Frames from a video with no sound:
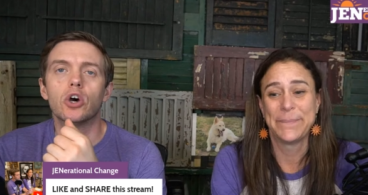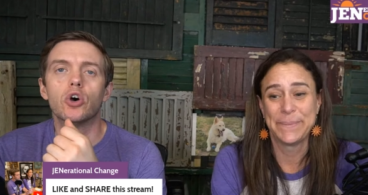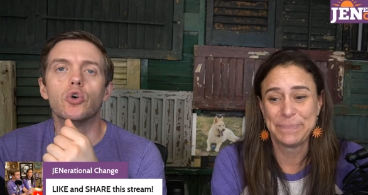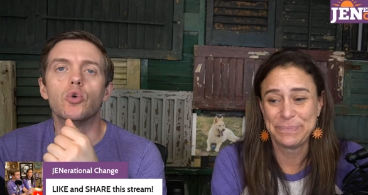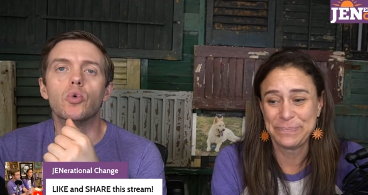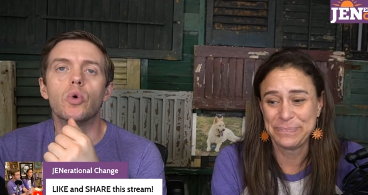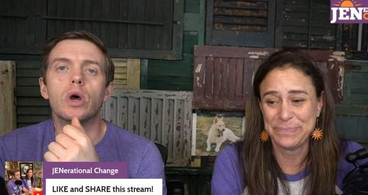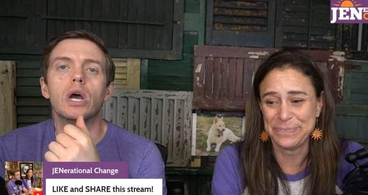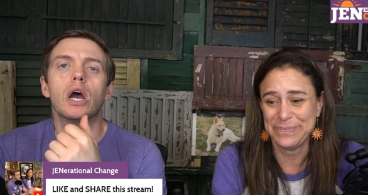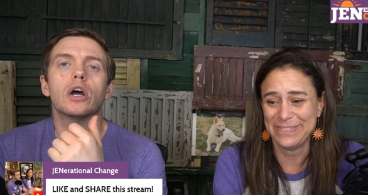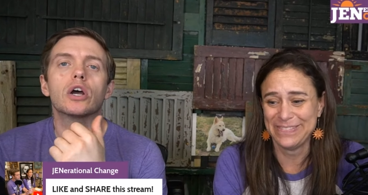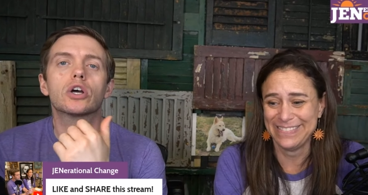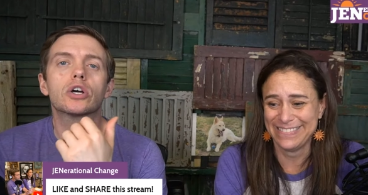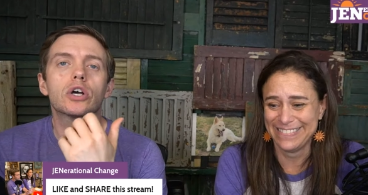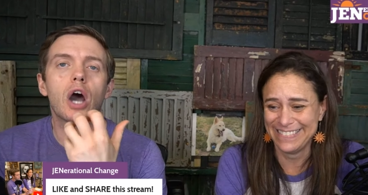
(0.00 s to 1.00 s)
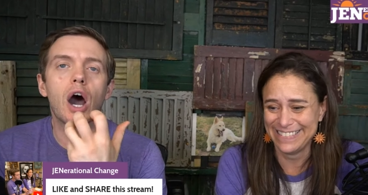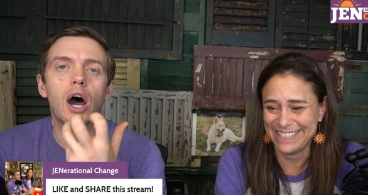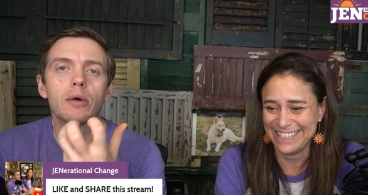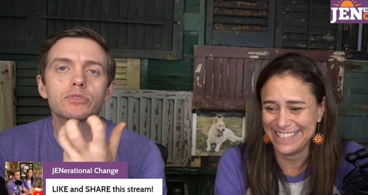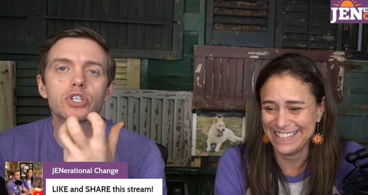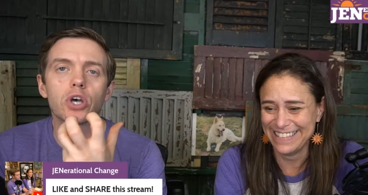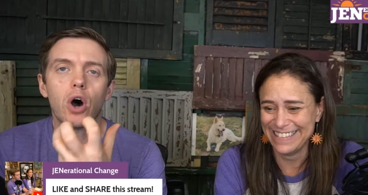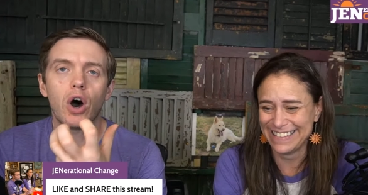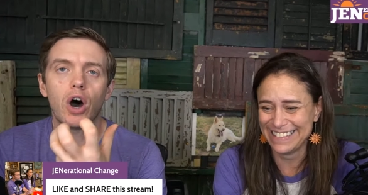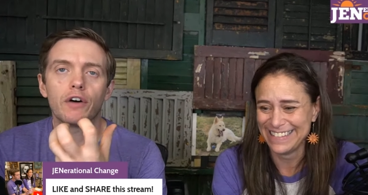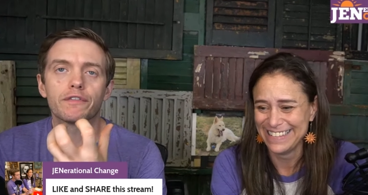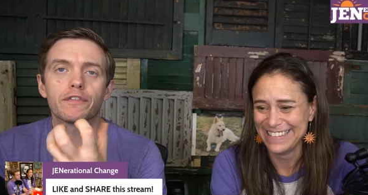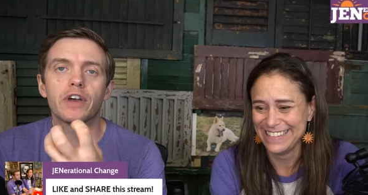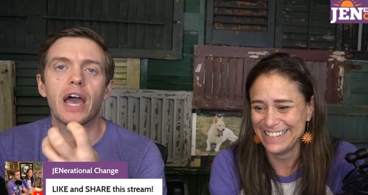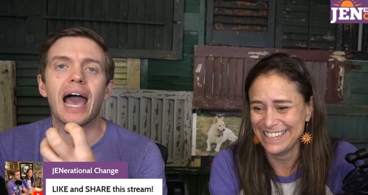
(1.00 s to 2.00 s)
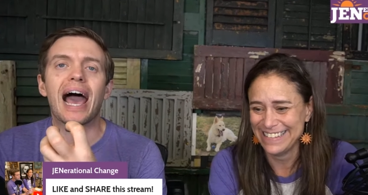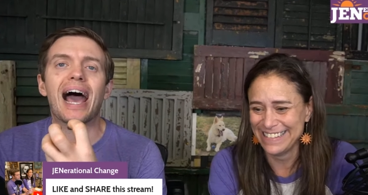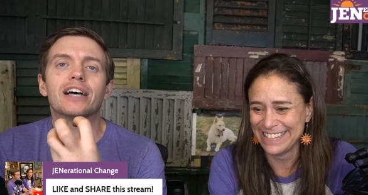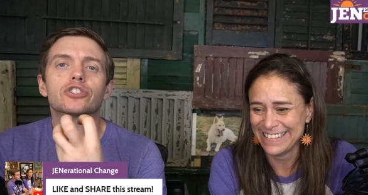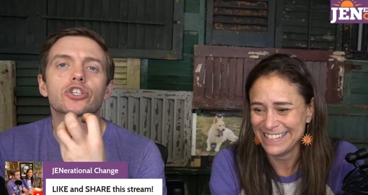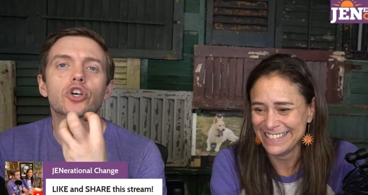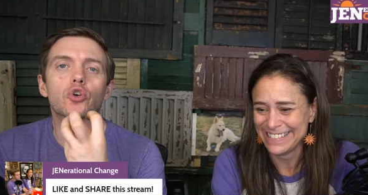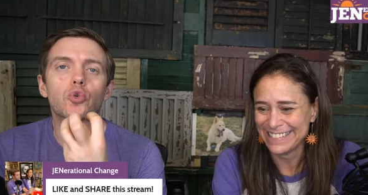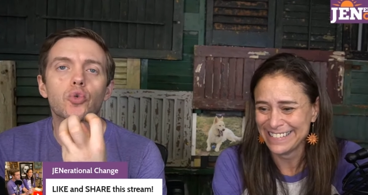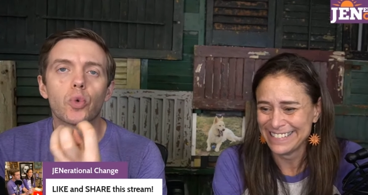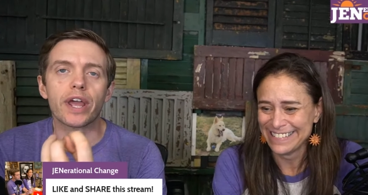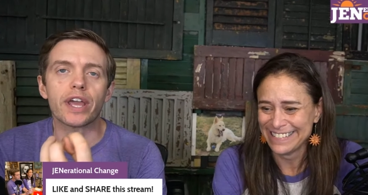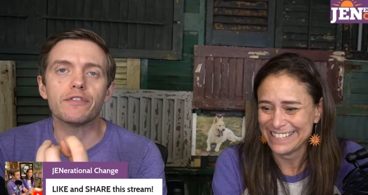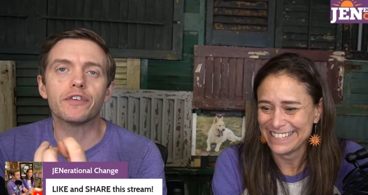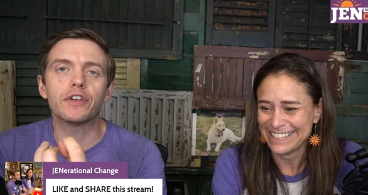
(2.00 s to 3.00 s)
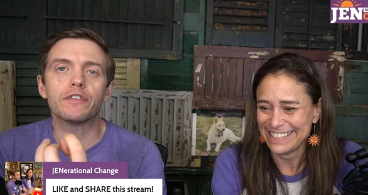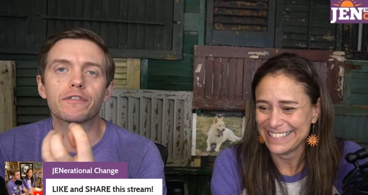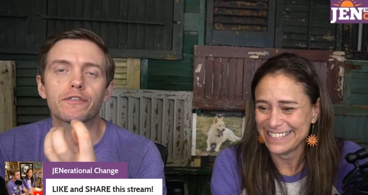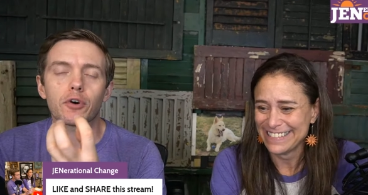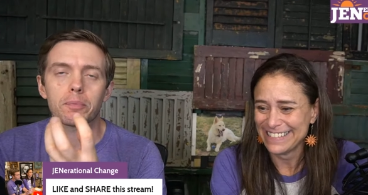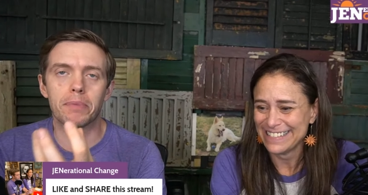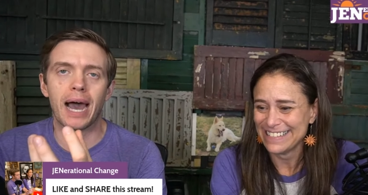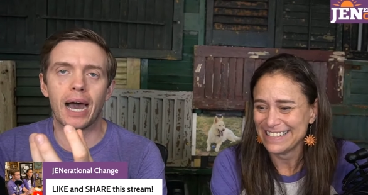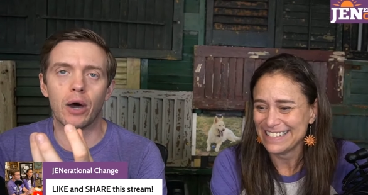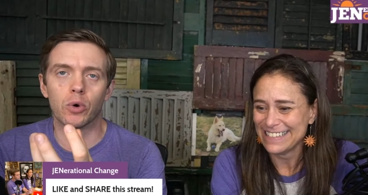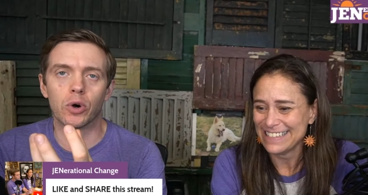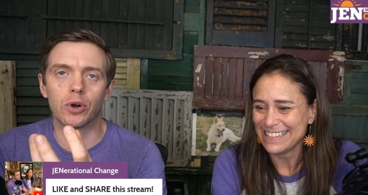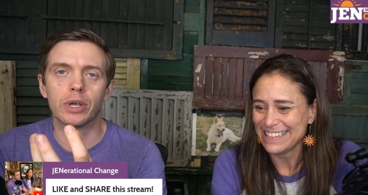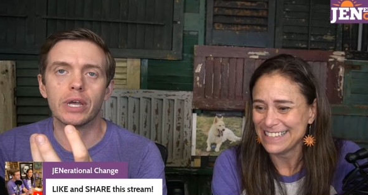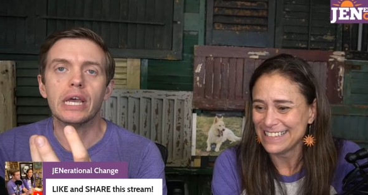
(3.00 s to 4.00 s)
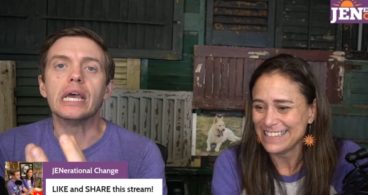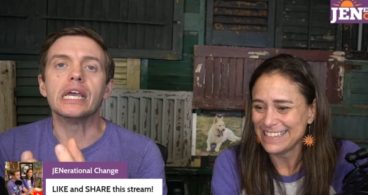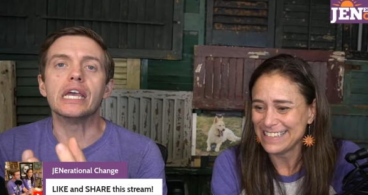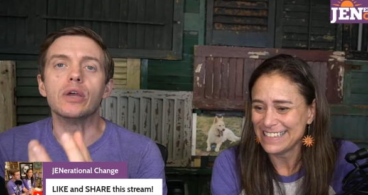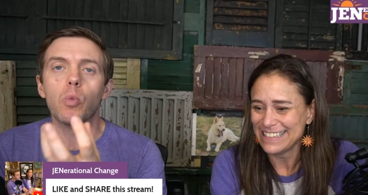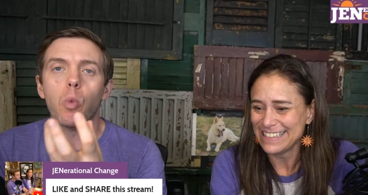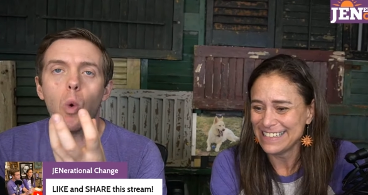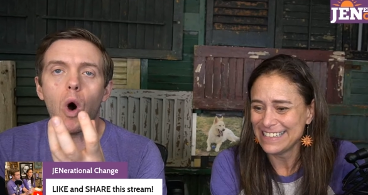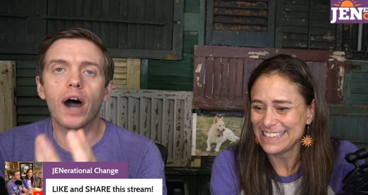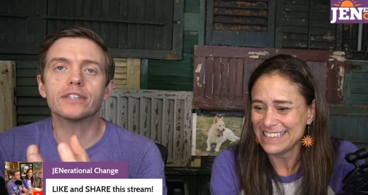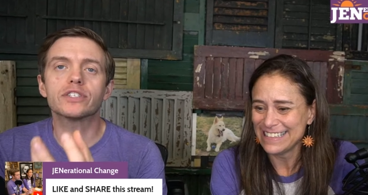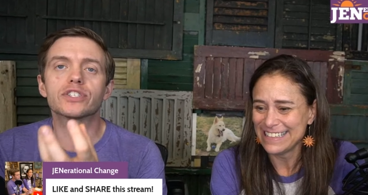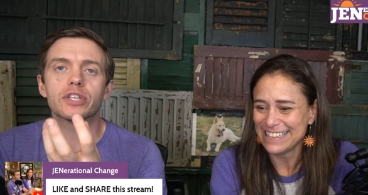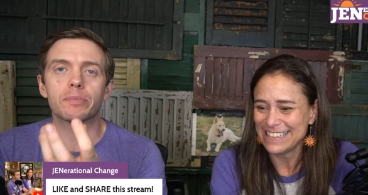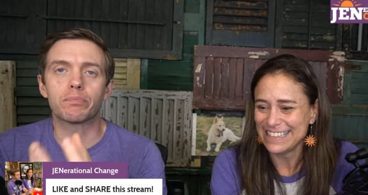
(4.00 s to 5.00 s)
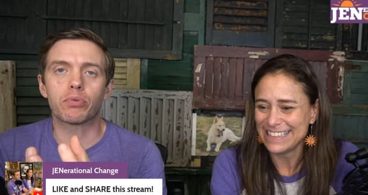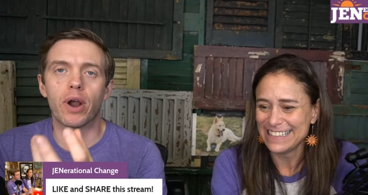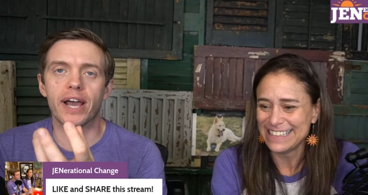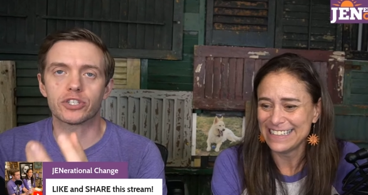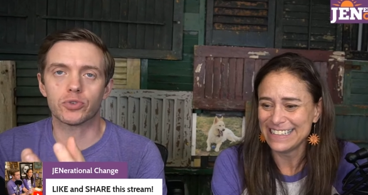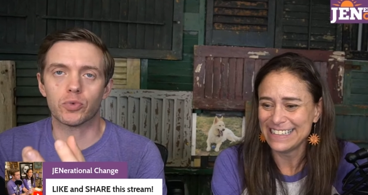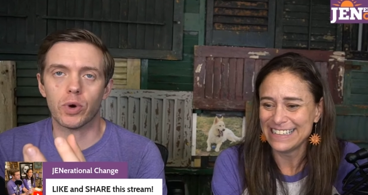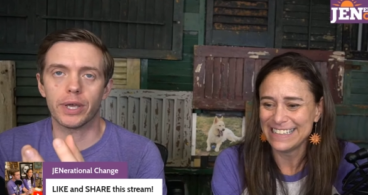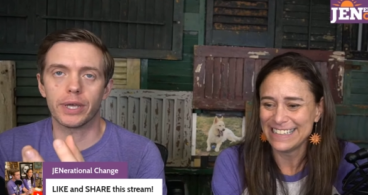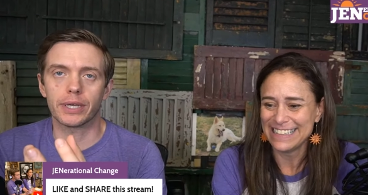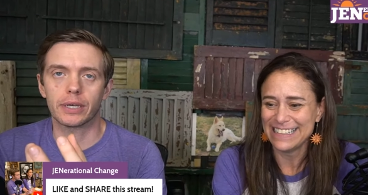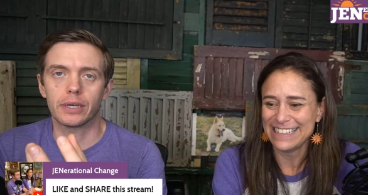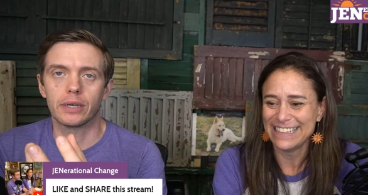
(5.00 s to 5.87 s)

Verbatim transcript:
Speaker 1: who comes off as mm. craven for power. He wants the brass ring.